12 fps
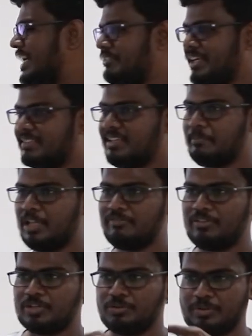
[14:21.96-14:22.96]
have
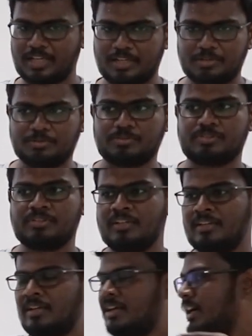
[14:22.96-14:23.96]
XML for UI layouts.
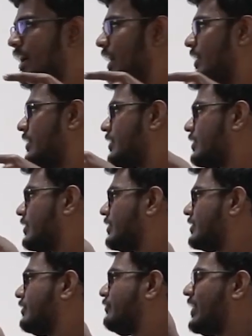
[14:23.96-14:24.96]
And
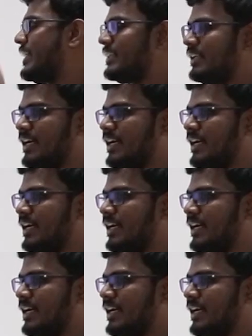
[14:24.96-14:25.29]
the final